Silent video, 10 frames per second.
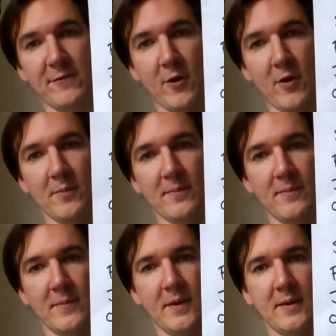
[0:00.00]
from
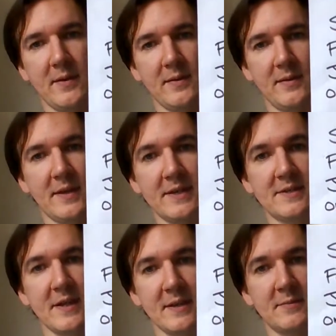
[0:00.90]

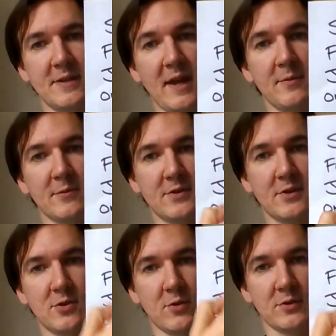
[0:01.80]
these tables
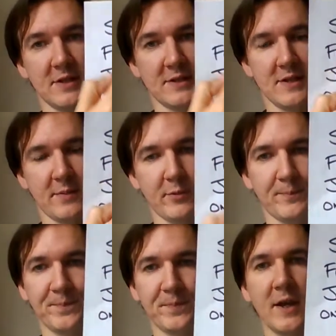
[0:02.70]
to talk to this table.
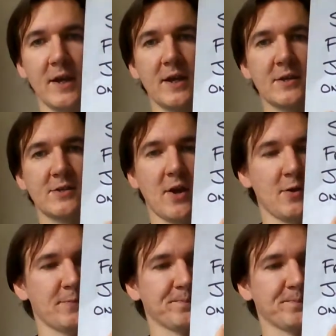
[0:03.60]
So